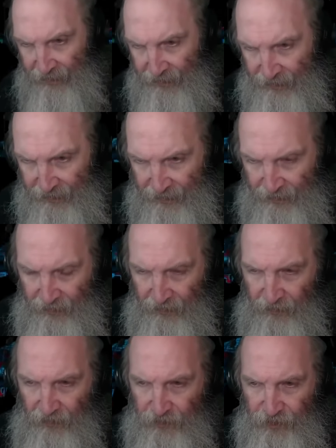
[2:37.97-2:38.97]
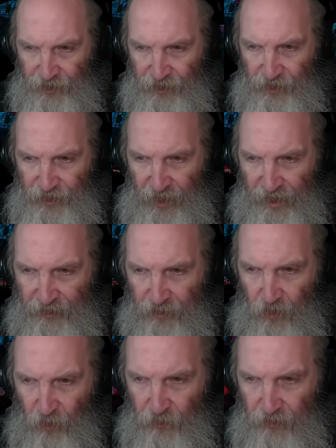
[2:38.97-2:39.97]
here, B. Oh,
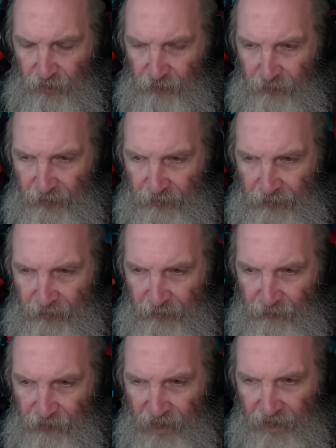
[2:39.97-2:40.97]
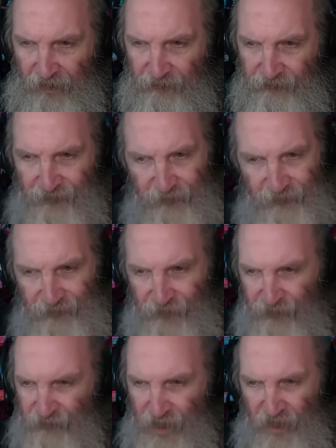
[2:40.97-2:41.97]
corner. In.
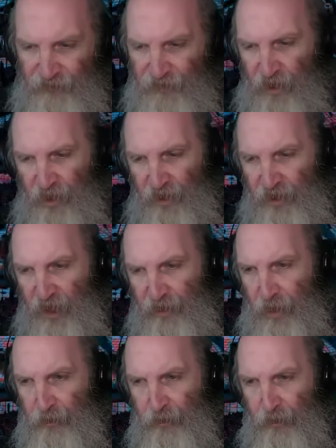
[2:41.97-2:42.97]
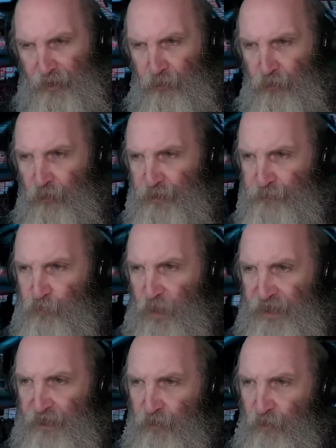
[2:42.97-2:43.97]
No V R, no, no, bugger all. It's
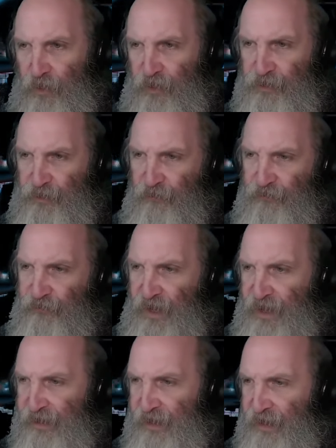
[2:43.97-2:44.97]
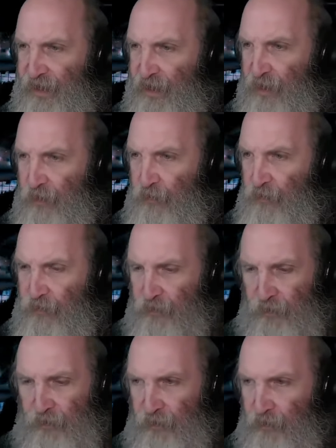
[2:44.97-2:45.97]
one nil to Arsenal. Now.
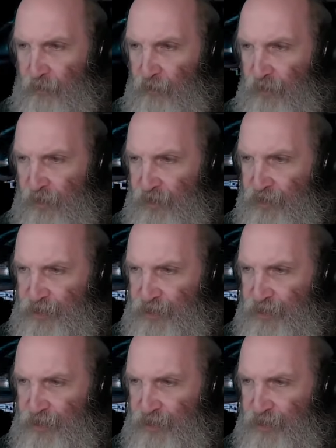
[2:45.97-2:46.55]
What a...